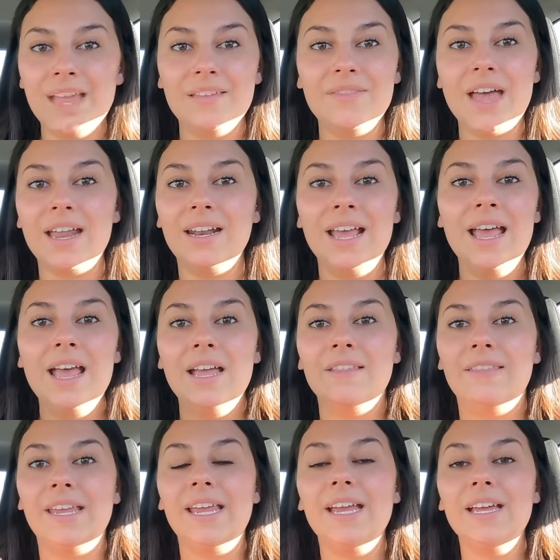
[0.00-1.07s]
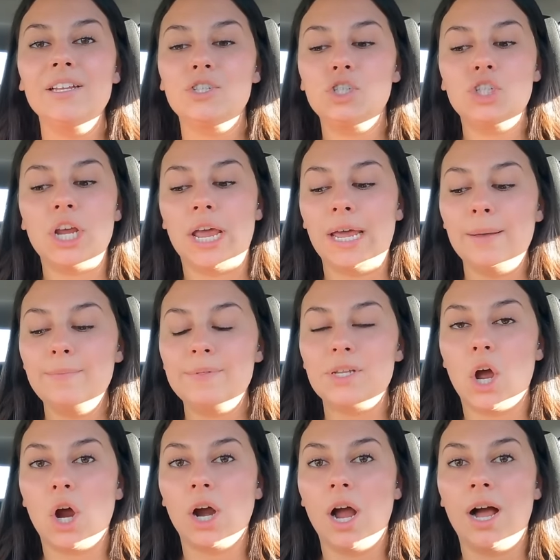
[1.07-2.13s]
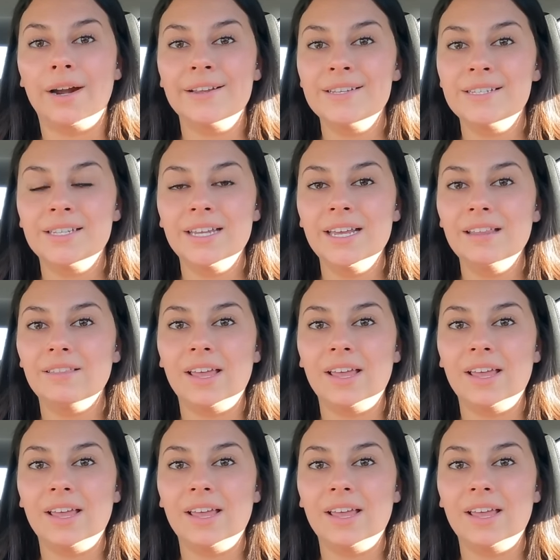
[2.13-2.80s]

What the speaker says: And then the chips are honestly